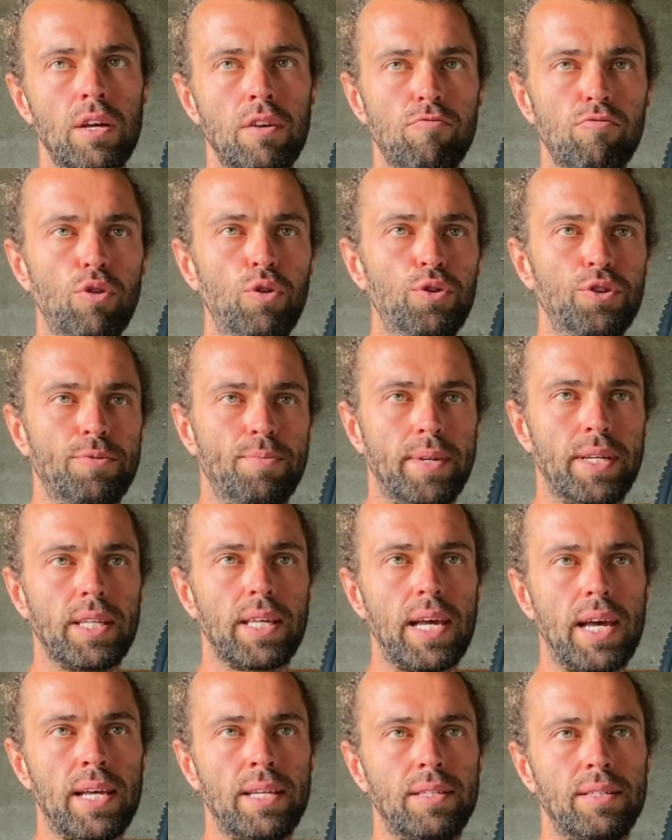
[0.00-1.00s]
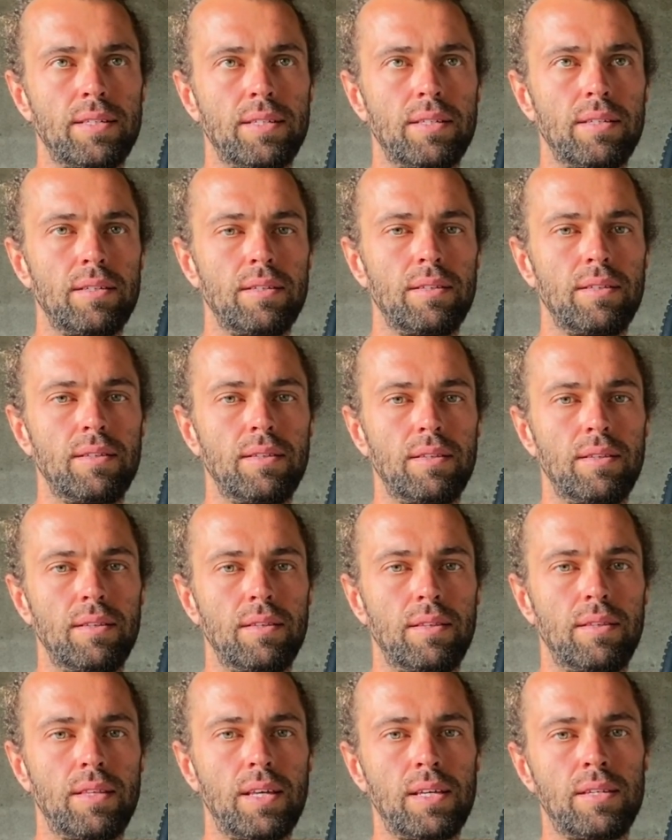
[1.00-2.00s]
Rulesman guessed
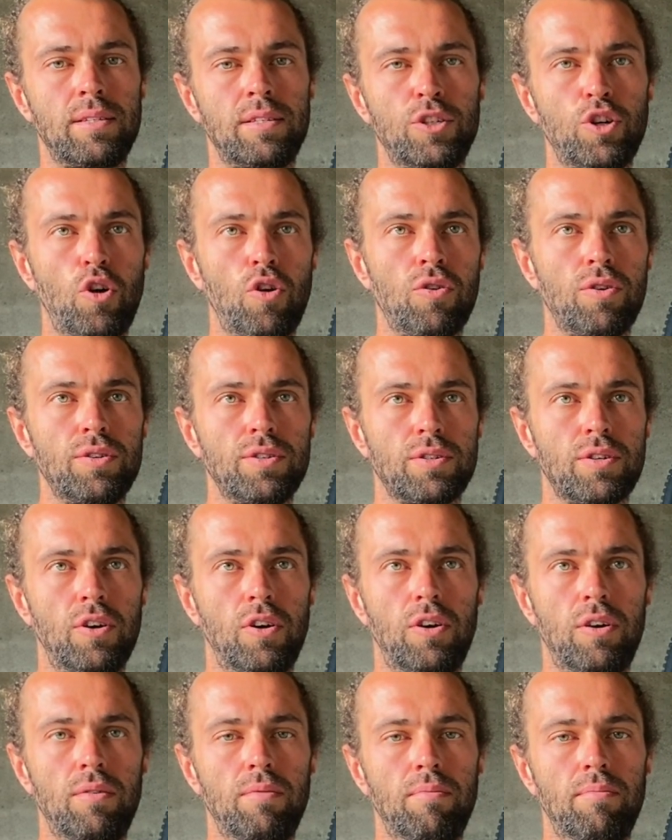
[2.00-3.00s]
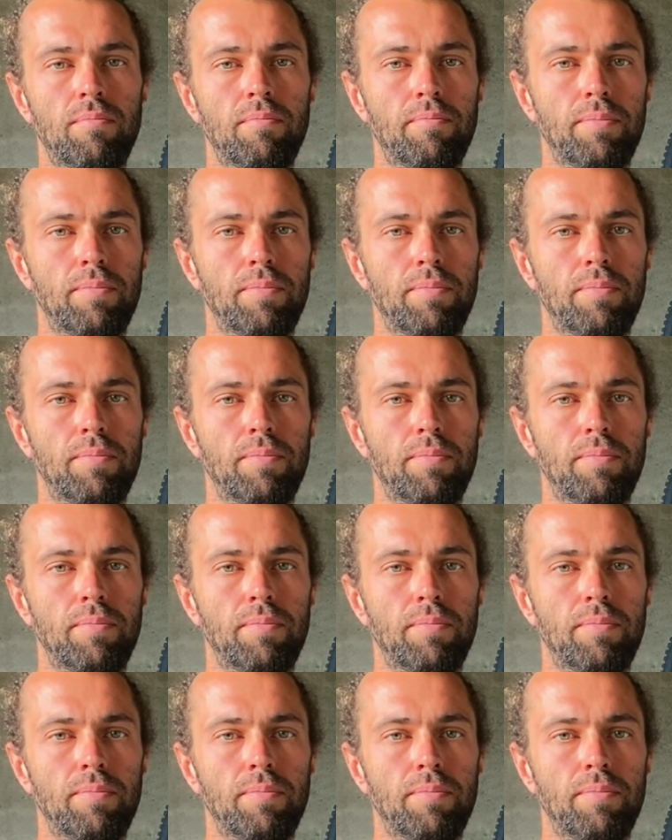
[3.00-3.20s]
this shock has got